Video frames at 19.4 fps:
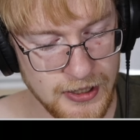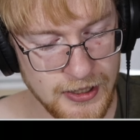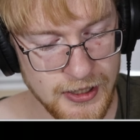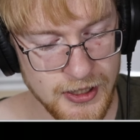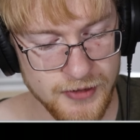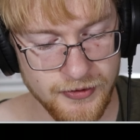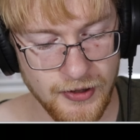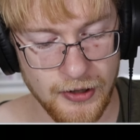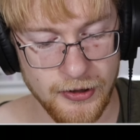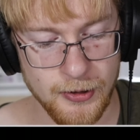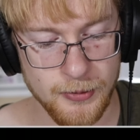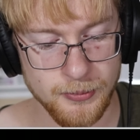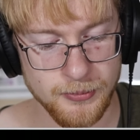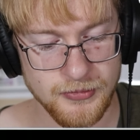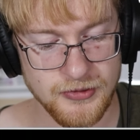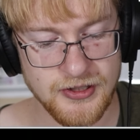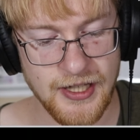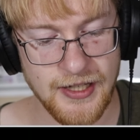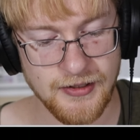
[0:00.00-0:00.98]
He found them
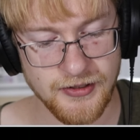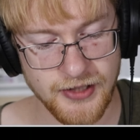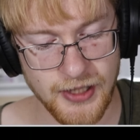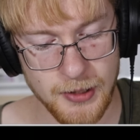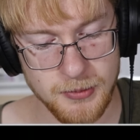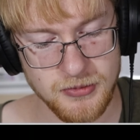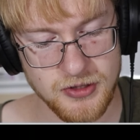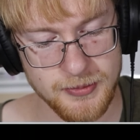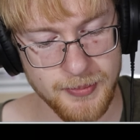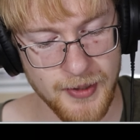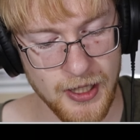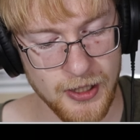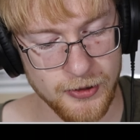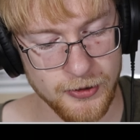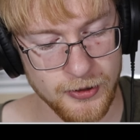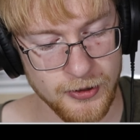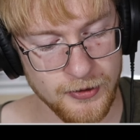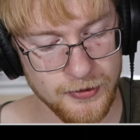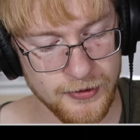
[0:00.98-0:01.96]
10 times
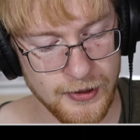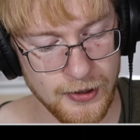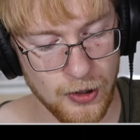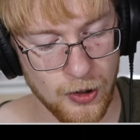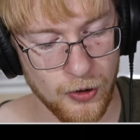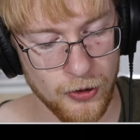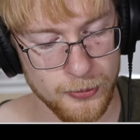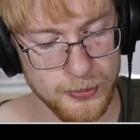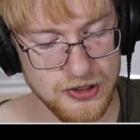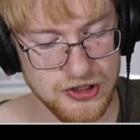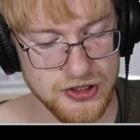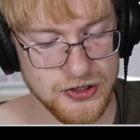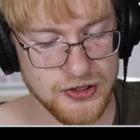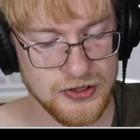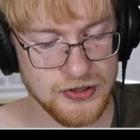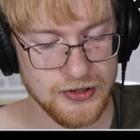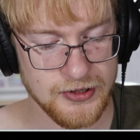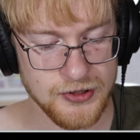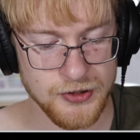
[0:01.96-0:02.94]
better than all the
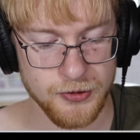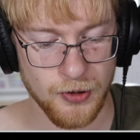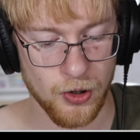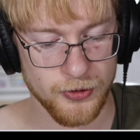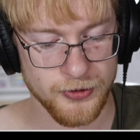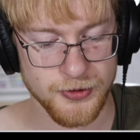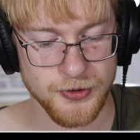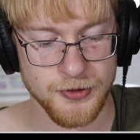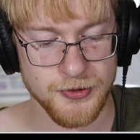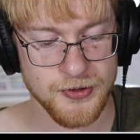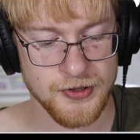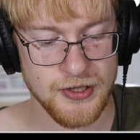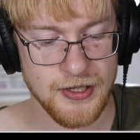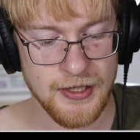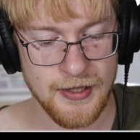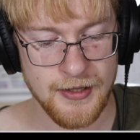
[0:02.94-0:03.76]
magicians and astrologers